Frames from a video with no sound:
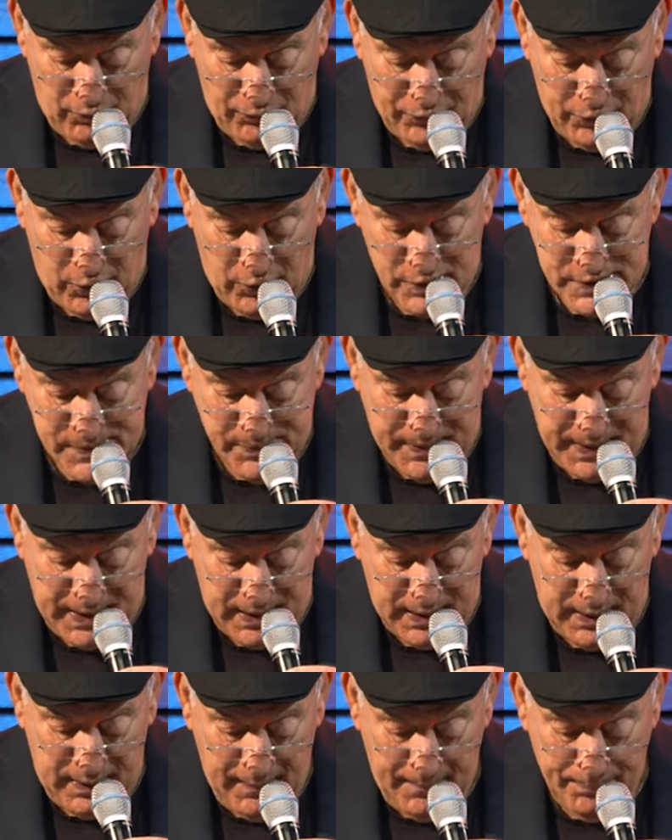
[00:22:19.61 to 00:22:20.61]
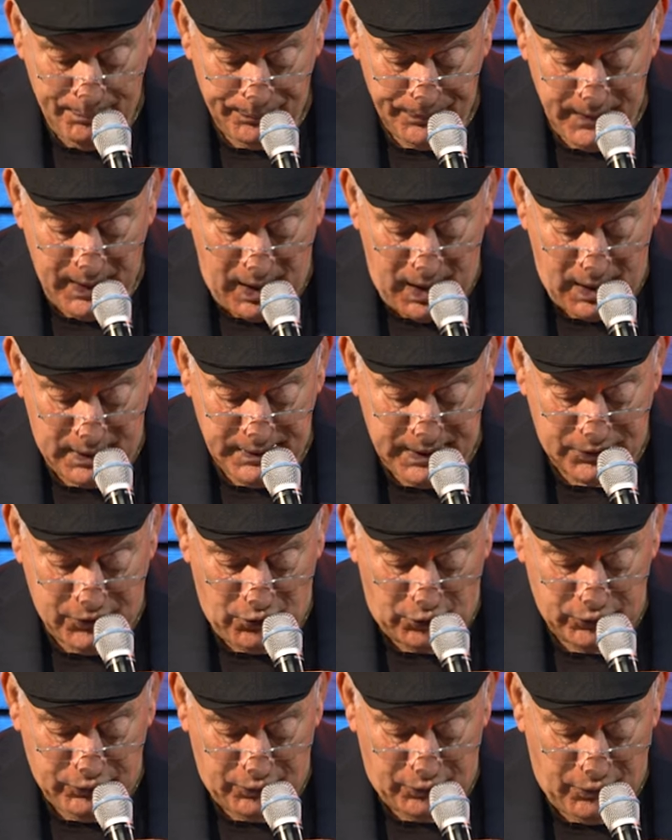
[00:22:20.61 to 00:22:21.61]
of Kozbi, the
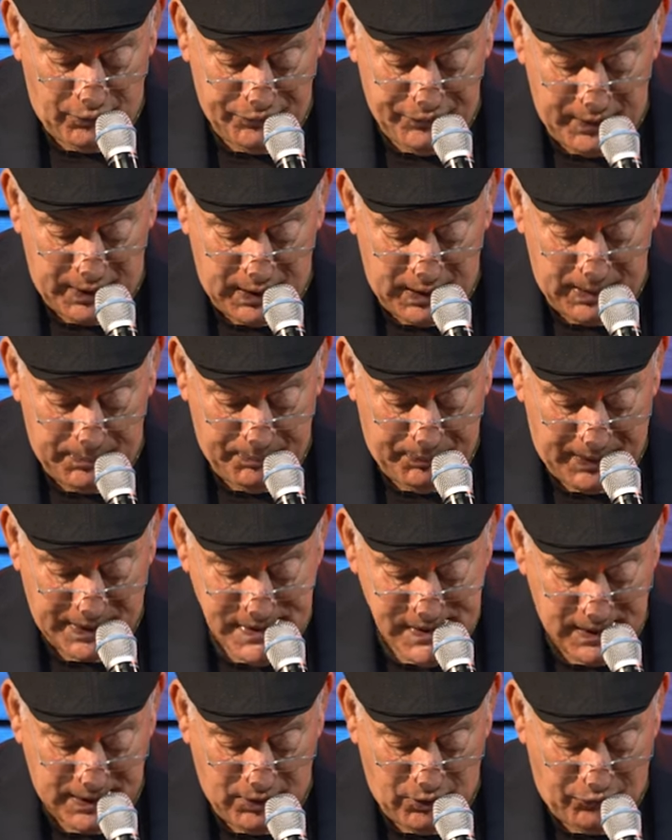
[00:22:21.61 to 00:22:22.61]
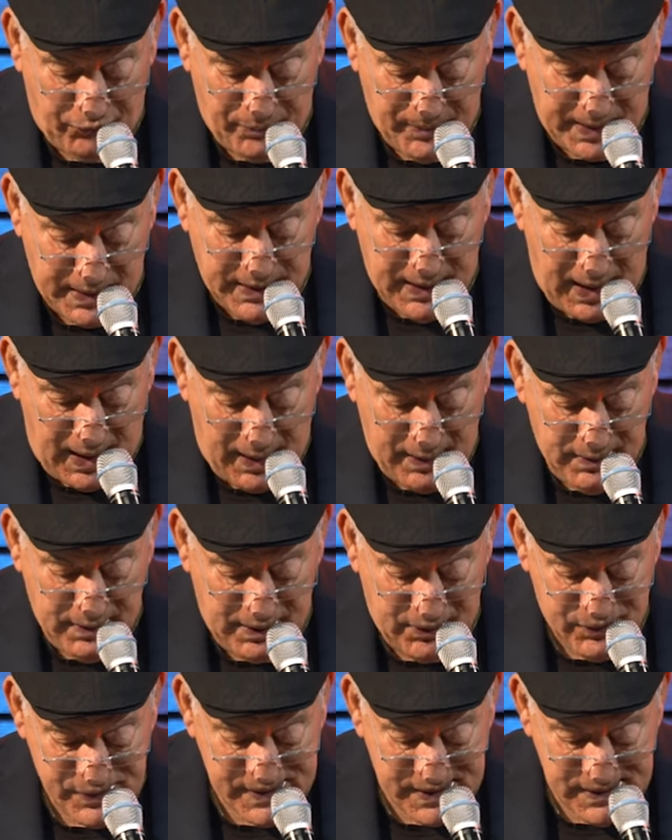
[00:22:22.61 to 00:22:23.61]
daughter of the president of Midian,
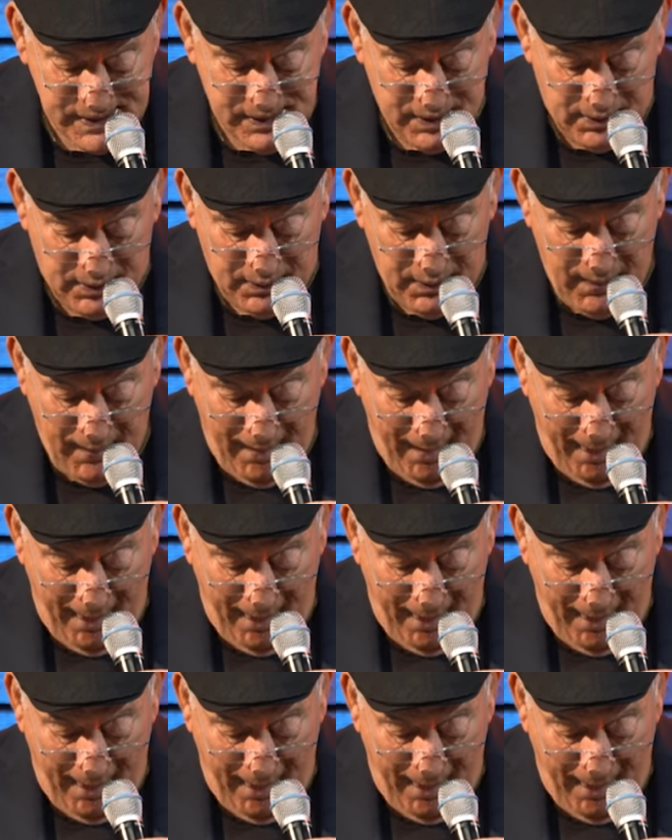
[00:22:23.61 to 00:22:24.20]
their sister,